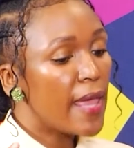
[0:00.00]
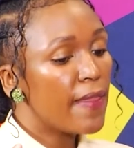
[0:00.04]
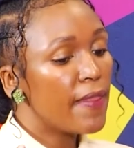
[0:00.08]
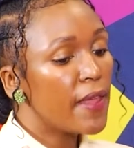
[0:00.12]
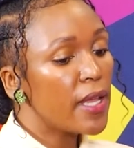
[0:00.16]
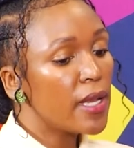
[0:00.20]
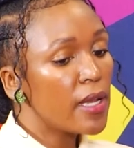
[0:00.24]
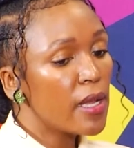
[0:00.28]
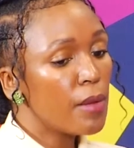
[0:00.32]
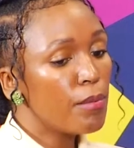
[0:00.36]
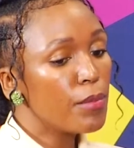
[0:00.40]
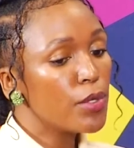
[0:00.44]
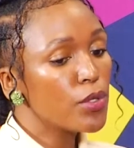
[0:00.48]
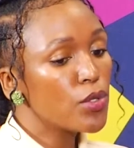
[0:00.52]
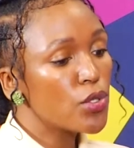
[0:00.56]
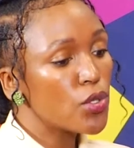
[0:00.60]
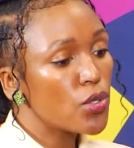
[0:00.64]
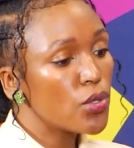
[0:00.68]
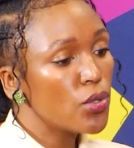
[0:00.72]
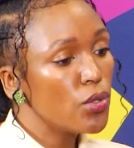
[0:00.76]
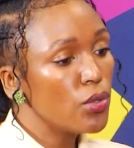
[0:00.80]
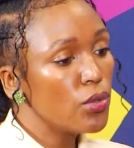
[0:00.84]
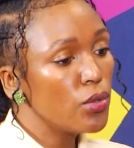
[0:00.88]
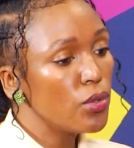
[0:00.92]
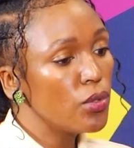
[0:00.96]
And then number
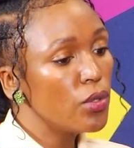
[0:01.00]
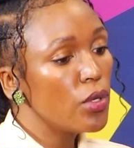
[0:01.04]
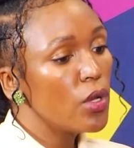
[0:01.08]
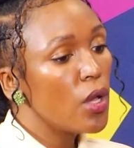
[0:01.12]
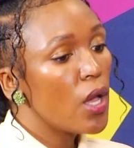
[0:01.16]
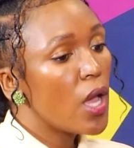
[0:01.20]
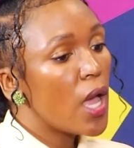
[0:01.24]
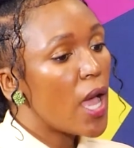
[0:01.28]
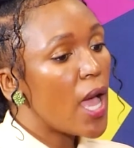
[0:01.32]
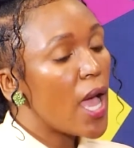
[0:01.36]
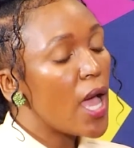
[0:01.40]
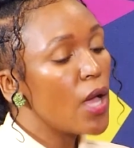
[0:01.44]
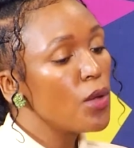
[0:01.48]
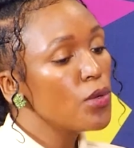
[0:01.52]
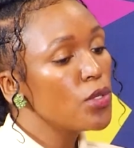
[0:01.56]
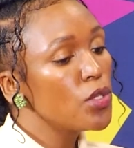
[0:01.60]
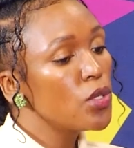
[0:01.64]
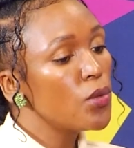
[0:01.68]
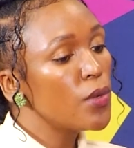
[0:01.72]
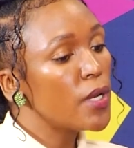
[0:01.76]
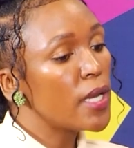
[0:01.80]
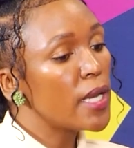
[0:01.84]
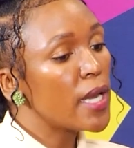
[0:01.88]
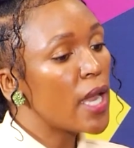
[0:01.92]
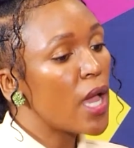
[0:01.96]
2, how
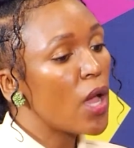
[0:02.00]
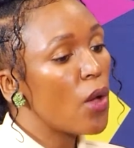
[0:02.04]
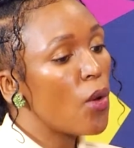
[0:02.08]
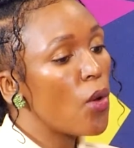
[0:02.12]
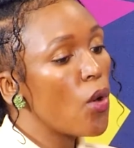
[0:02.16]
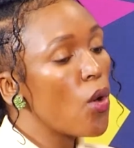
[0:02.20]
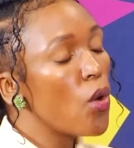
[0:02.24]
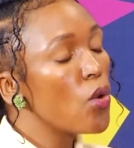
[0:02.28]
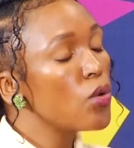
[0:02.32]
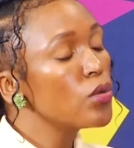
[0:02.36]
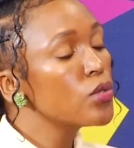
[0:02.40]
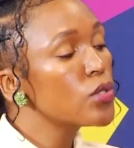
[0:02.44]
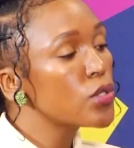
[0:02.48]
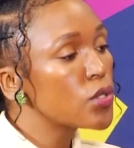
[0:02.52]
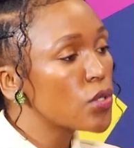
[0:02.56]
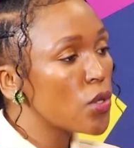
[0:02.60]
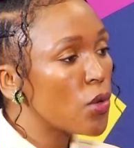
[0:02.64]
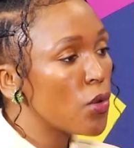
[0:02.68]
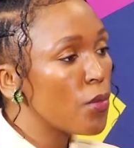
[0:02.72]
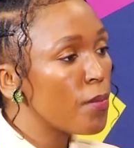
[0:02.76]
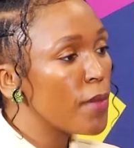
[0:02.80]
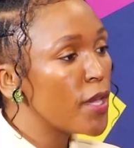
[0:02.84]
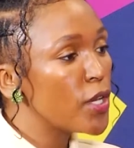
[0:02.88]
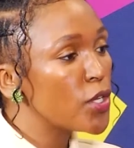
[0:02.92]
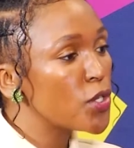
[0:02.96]
do we now
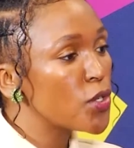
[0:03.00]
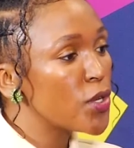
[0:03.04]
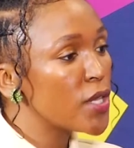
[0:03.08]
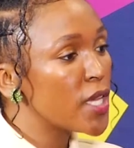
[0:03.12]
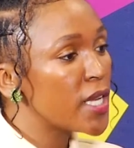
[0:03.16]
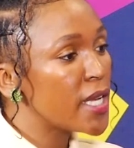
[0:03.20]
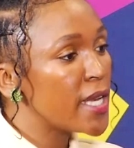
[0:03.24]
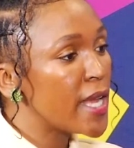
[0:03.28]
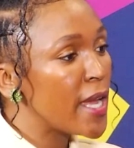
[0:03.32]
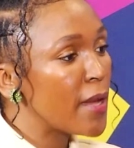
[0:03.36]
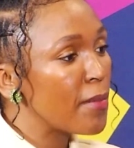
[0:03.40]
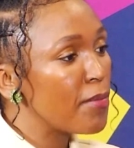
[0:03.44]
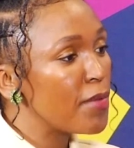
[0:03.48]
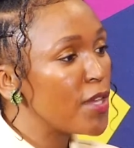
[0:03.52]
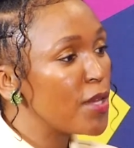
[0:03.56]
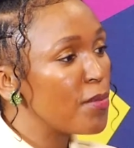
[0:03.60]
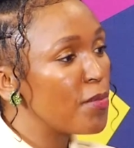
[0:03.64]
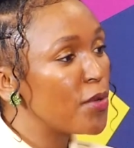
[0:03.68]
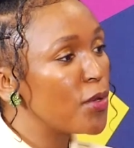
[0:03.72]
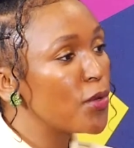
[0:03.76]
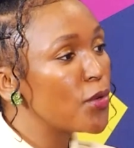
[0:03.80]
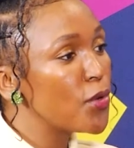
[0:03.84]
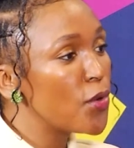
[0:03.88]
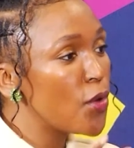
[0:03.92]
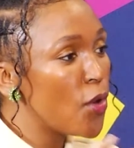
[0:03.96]
also make sure that young
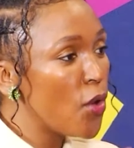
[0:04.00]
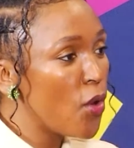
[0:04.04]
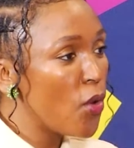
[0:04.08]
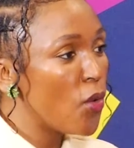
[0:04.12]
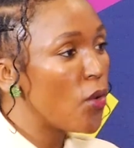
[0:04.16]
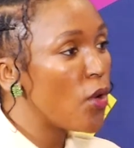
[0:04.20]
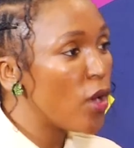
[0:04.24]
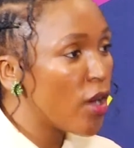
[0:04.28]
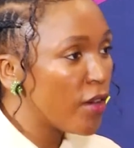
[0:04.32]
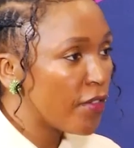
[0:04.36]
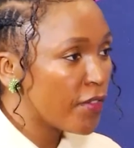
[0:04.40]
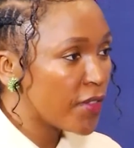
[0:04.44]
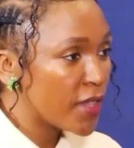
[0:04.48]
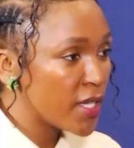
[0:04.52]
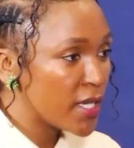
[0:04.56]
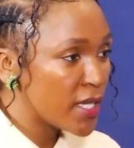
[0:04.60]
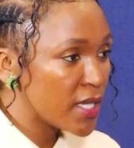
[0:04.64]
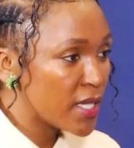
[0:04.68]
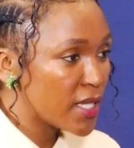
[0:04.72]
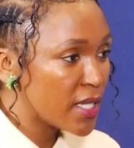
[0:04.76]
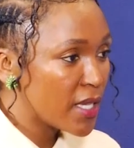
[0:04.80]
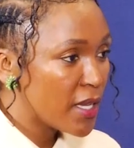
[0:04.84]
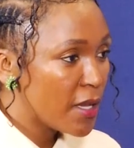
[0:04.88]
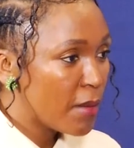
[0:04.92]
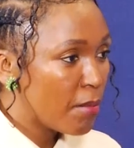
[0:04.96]
people know of
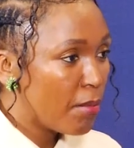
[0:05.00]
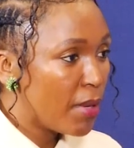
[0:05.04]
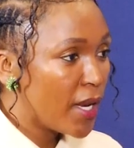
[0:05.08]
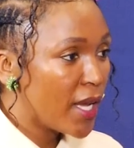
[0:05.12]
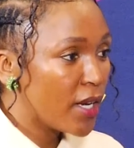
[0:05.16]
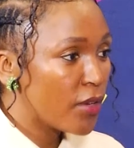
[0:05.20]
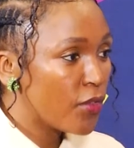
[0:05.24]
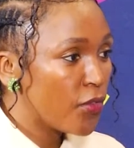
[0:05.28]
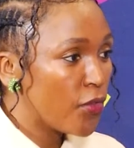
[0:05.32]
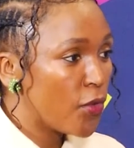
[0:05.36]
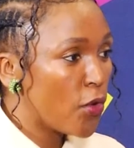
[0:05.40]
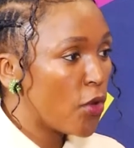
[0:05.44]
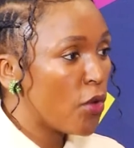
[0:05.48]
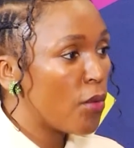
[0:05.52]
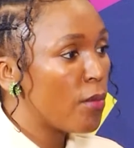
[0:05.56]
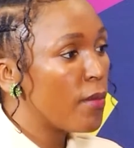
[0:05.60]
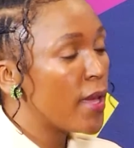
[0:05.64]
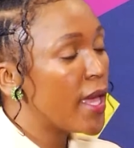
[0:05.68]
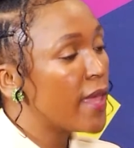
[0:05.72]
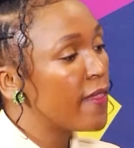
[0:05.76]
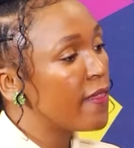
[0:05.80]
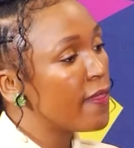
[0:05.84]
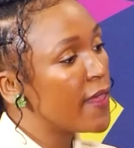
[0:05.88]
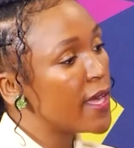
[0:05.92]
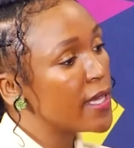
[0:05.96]
this
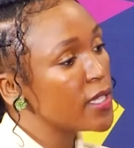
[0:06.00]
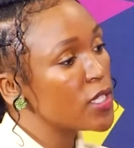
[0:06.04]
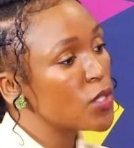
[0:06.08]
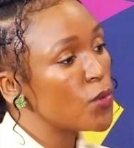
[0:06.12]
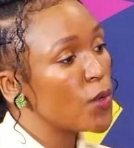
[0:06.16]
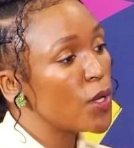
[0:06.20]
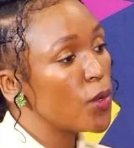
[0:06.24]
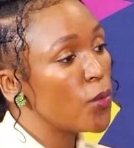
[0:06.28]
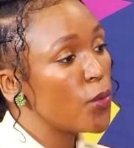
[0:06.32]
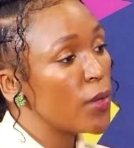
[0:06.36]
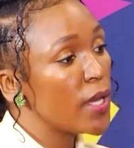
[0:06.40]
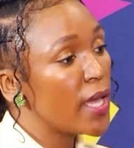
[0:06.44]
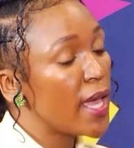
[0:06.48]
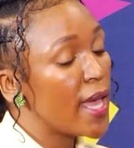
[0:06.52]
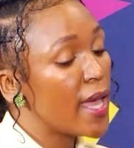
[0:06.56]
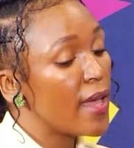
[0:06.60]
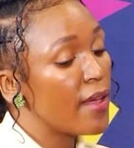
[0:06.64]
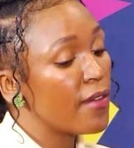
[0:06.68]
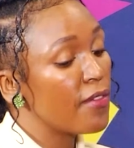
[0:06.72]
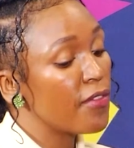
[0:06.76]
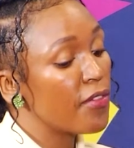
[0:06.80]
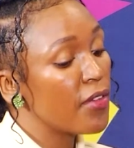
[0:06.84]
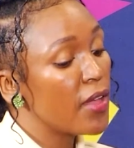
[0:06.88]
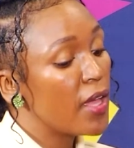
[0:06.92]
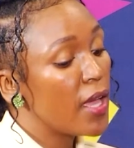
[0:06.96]
platform? And that's when we
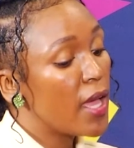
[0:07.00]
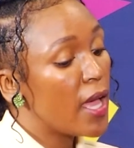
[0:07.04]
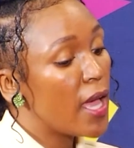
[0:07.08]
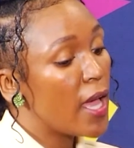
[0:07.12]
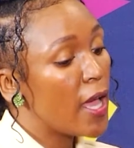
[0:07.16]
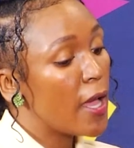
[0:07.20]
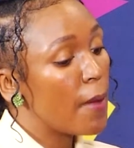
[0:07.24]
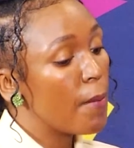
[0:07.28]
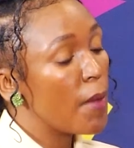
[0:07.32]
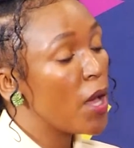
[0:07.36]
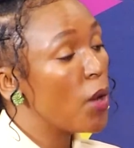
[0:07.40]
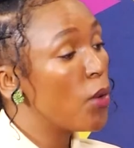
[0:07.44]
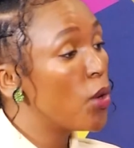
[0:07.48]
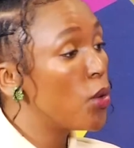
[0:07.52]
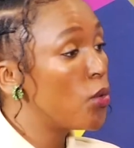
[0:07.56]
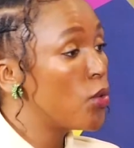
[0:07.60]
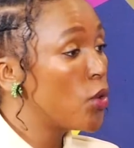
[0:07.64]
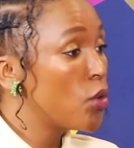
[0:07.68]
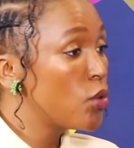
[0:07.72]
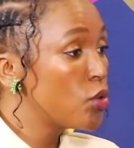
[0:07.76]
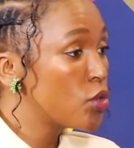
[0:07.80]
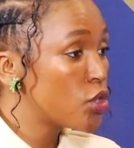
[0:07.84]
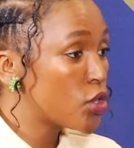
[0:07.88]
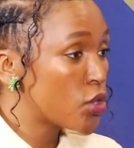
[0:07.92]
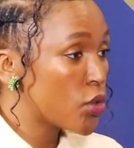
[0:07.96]
have our
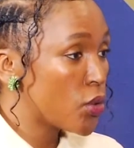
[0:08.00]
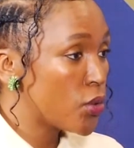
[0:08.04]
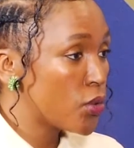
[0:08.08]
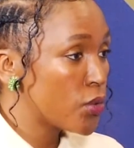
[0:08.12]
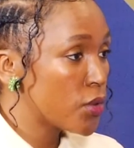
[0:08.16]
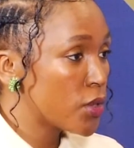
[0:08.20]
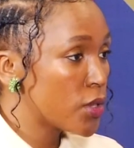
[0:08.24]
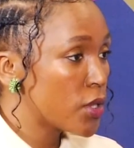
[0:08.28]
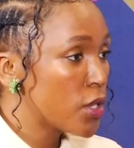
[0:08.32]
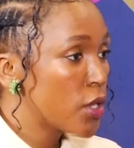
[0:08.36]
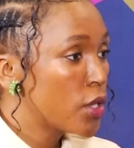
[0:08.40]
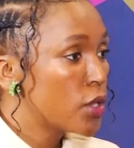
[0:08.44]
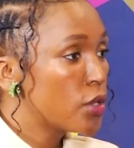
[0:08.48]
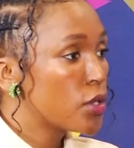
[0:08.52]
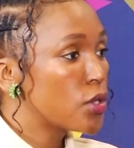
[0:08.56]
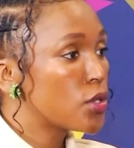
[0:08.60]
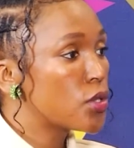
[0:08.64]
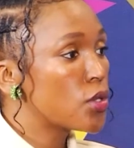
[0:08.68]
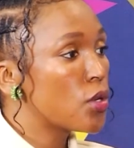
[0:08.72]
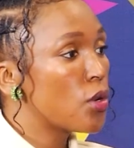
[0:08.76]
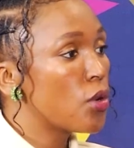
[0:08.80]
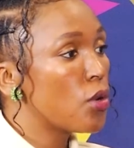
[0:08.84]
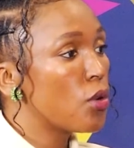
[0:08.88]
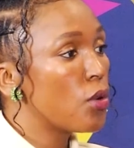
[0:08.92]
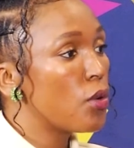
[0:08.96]
road shows.
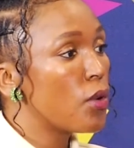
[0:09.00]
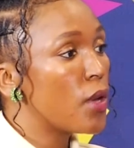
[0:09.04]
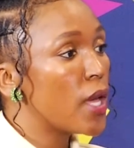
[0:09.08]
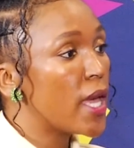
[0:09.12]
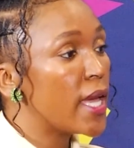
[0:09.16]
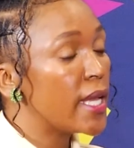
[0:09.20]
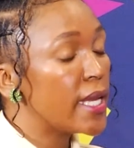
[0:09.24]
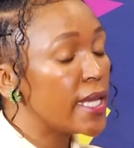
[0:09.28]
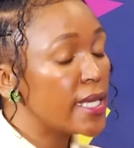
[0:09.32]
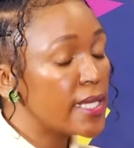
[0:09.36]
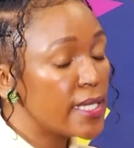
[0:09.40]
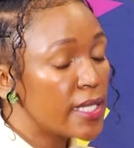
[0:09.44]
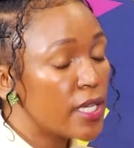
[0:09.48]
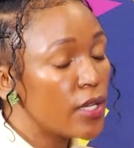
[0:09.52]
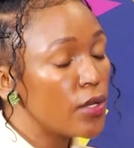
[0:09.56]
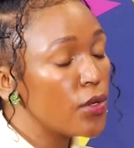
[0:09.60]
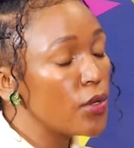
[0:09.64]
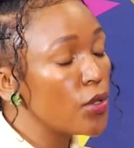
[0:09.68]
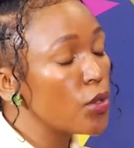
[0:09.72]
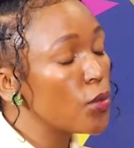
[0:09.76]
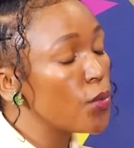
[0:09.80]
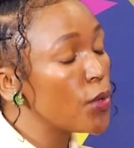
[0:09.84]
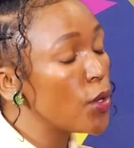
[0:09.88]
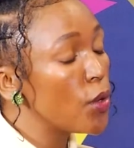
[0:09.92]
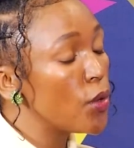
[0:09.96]
So at SA
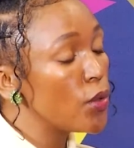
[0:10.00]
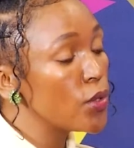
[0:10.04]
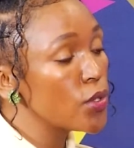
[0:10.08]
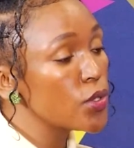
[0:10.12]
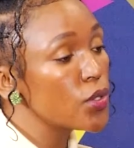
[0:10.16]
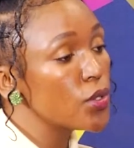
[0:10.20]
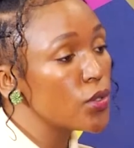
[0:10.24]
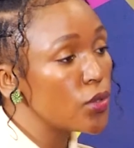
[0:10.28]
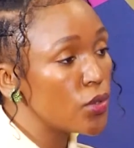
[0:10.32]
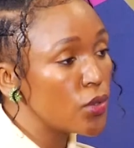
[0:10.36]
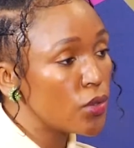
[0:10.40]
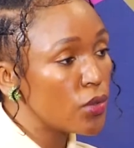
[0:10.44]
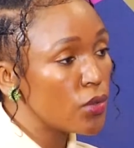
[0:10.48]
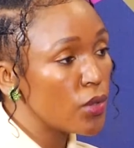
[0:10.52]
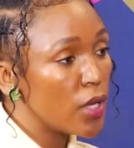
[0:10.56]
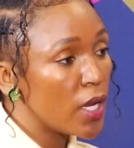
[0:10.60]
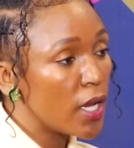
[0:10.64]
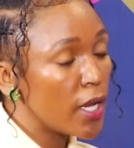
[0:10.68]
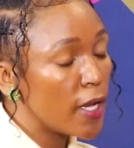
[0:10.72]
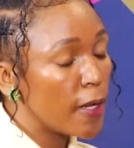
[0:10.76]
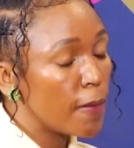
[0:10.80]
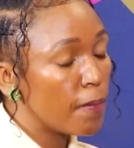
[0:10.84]
Youth, we also do